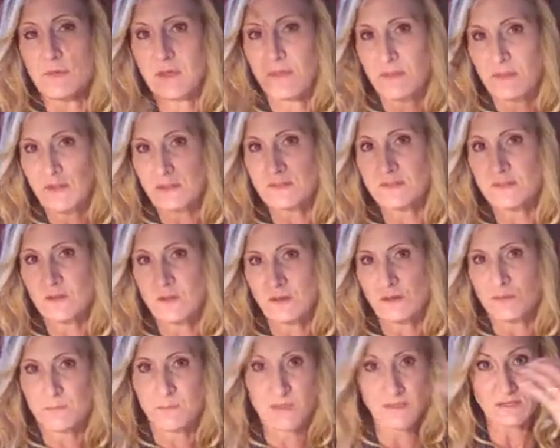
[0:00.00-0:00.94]
and it's
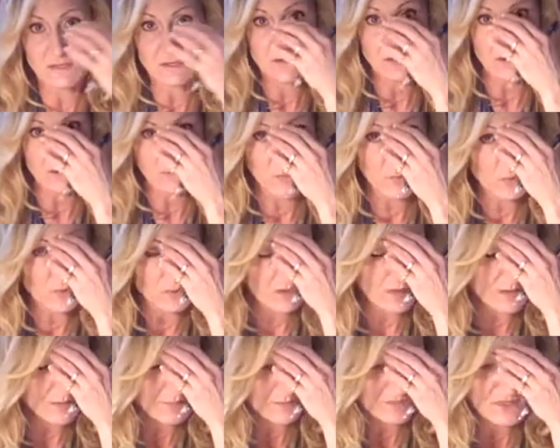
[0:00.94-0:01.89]
called
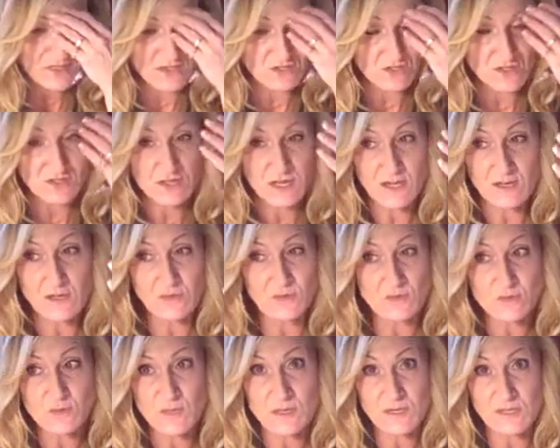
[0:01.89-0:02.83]
portal hypertension. And
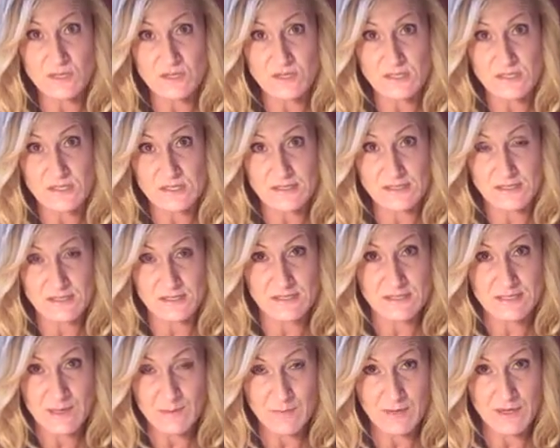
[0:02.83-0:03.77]
you treat it just like
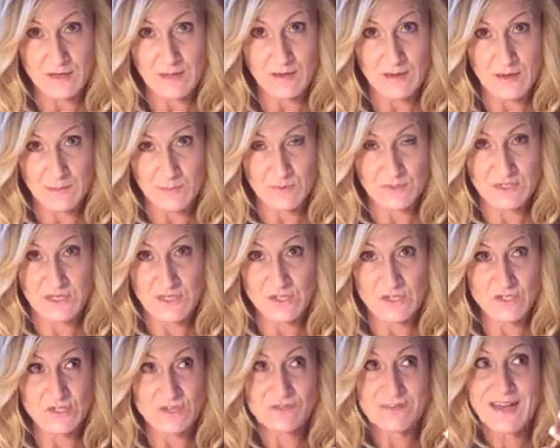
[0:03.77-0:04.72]
systemic
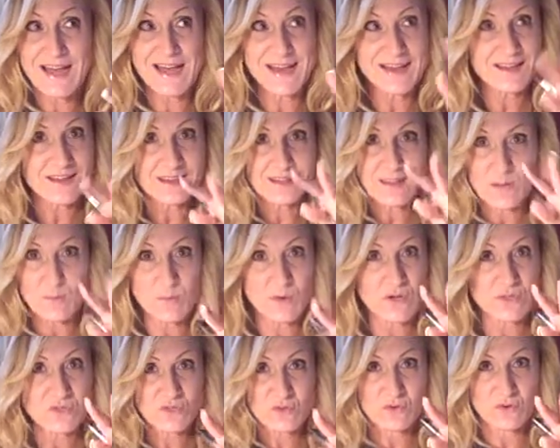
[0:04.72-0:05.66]
hypertension. You got to get that
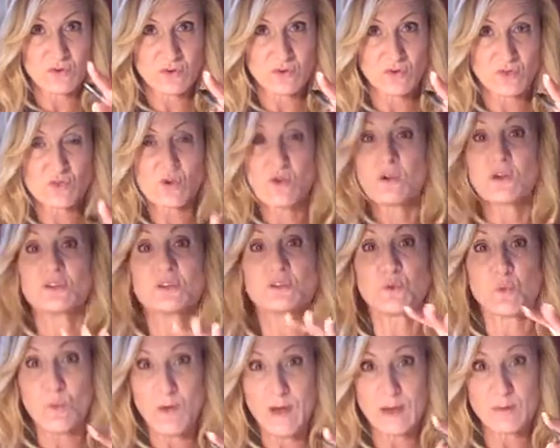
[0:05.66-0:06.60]
pressure under control because
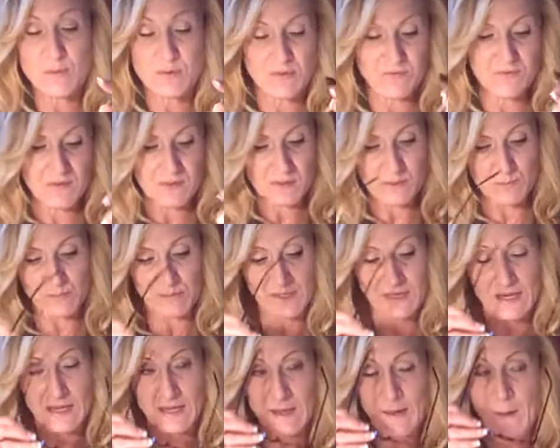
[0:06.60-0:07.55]
you want to prevent the
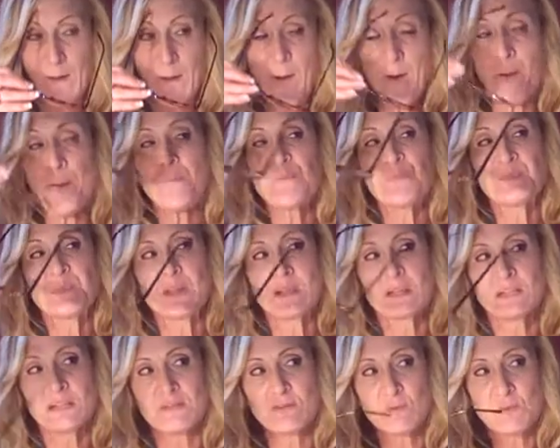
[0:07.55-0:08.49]
bleeding.
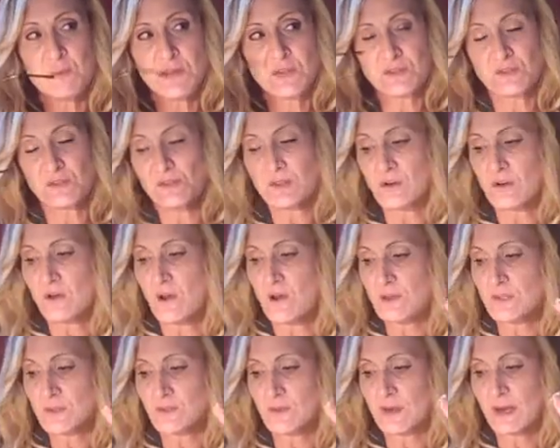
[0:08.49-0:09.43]
Liver patients are
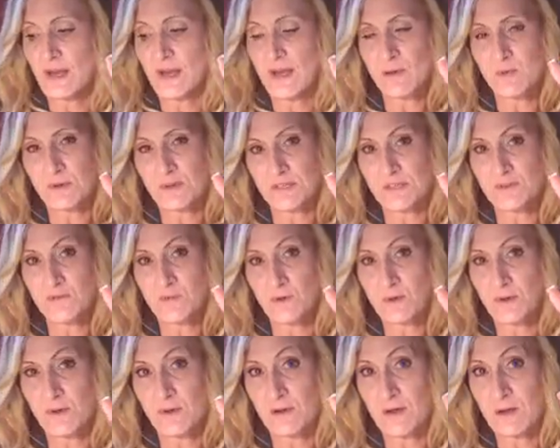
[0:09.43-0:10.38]
also at high risk
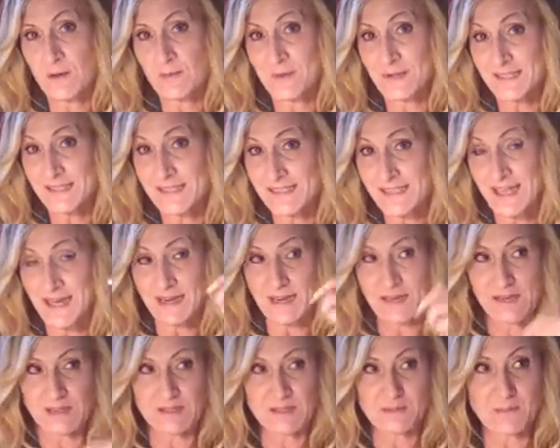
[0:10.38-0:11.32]
for
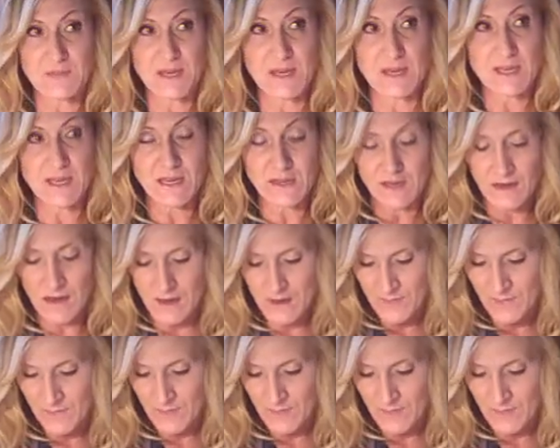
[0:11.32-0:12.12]
ascites, meaning